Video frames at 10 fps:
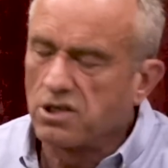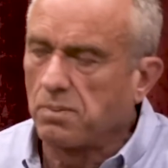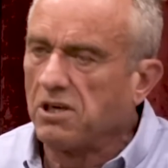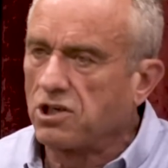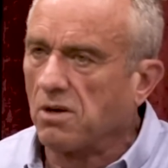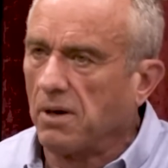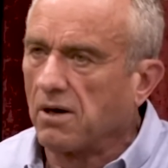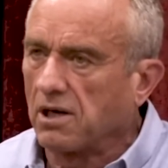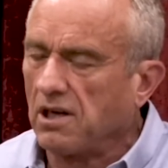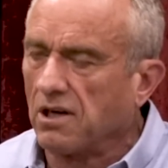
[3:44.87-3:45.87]
speech in
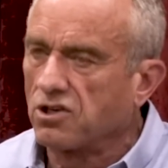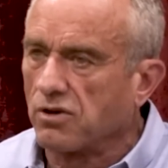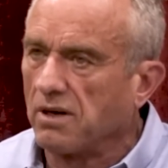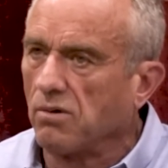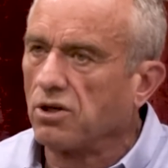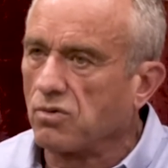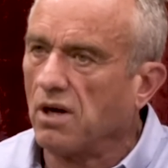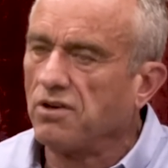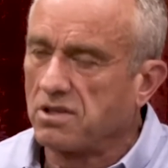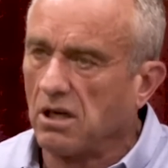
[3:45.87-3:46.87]
American history, which was,